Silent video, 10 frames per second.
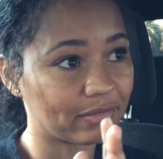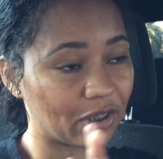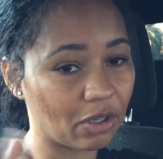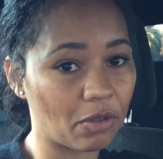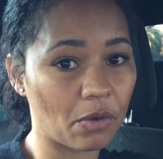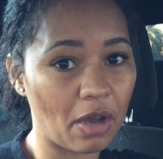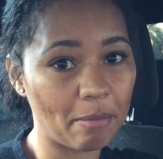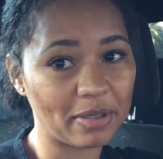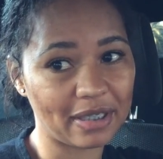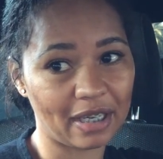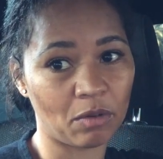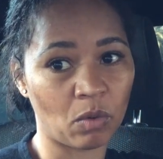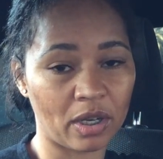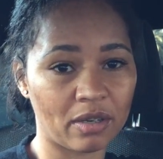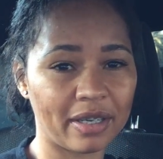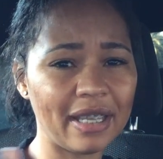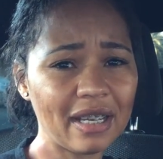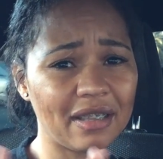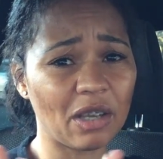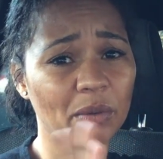you know, they were upset and whatnot.
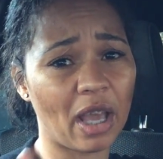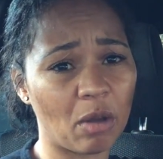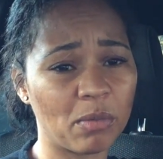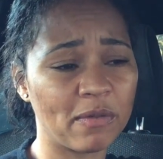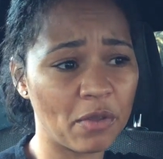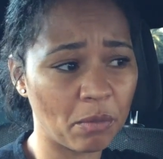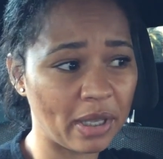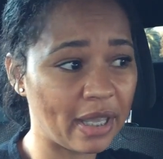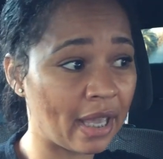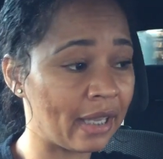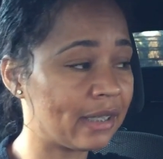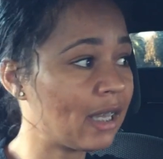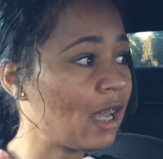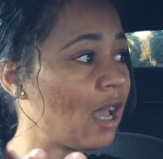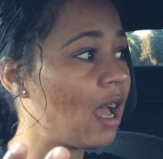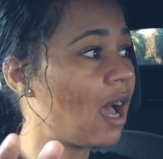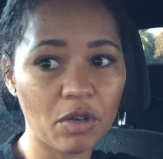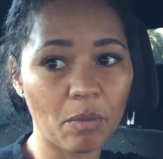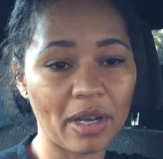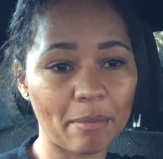Here and there would help over the weekend. You
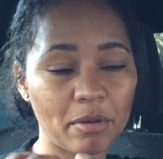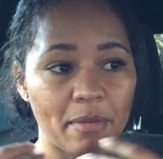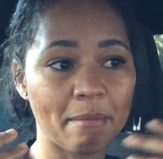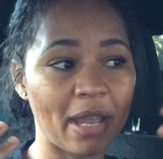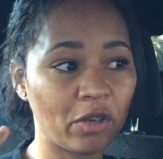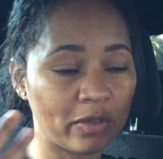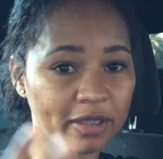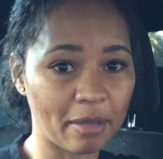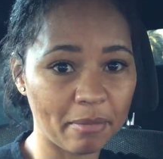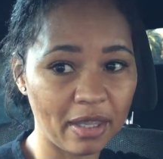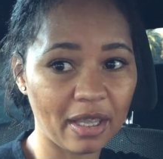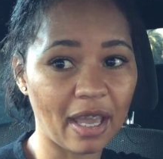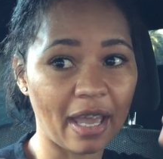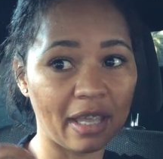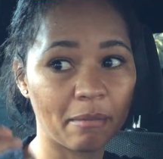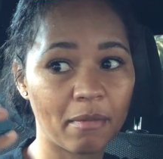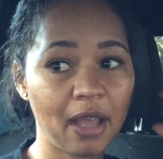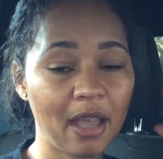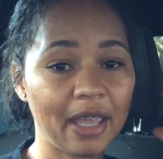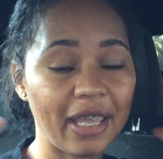know, when I put my mind on something, I am
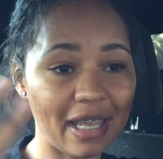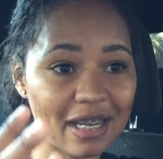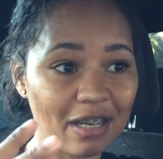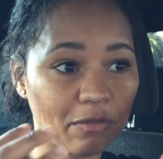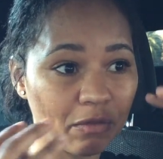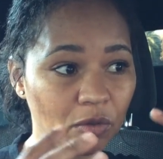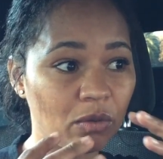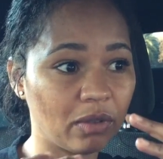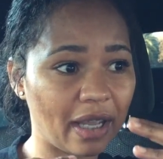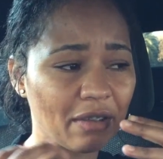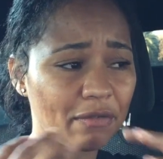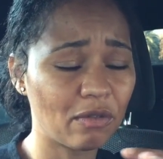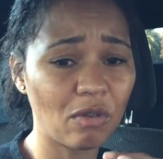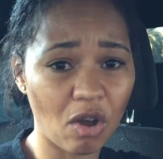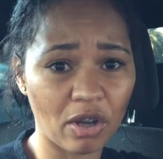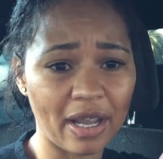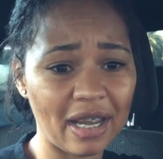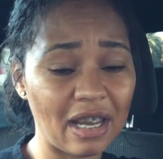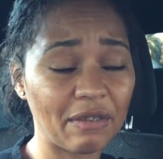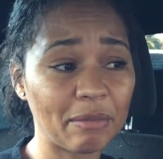in it full on. I
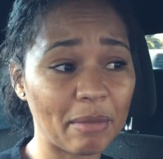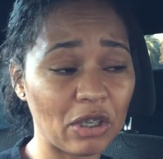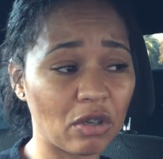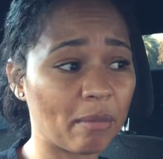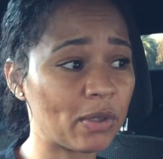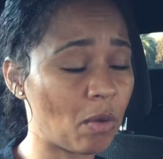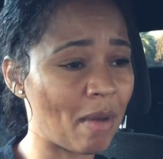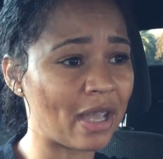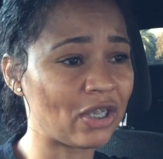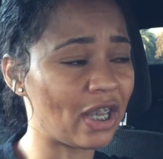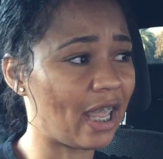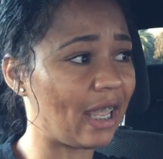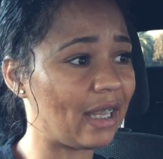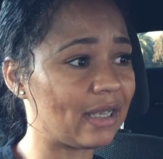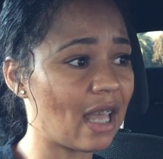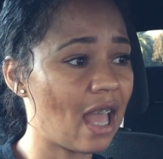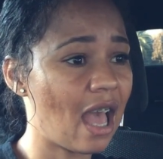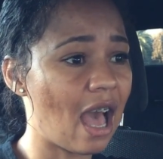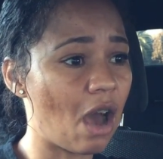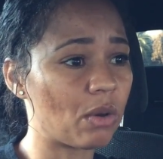loved my job so much and
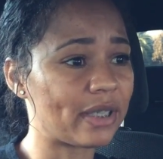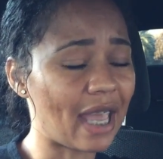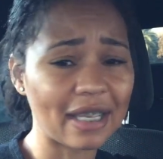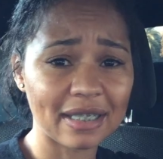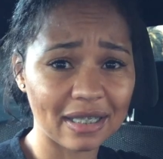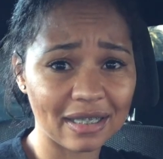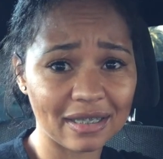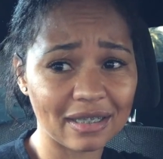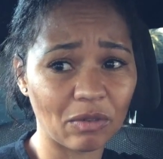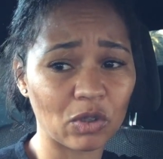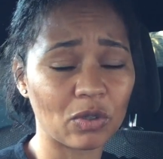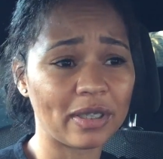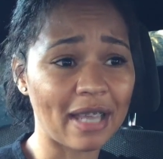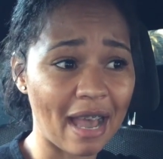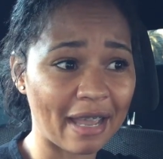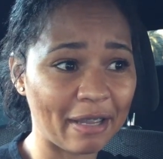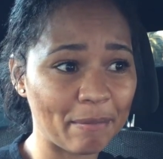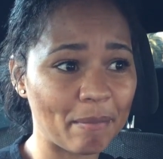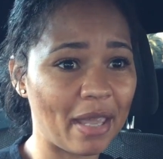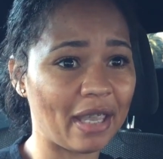I was excellent. I was on
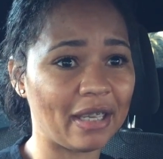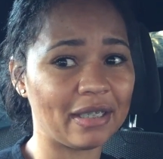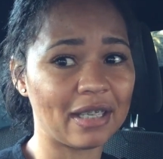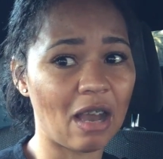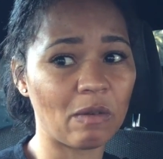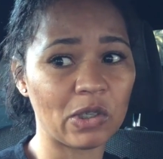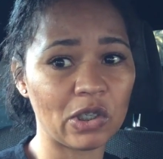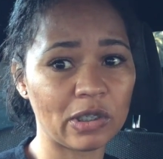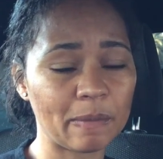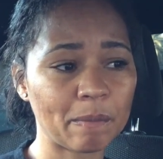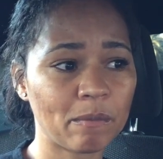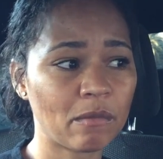time and I was just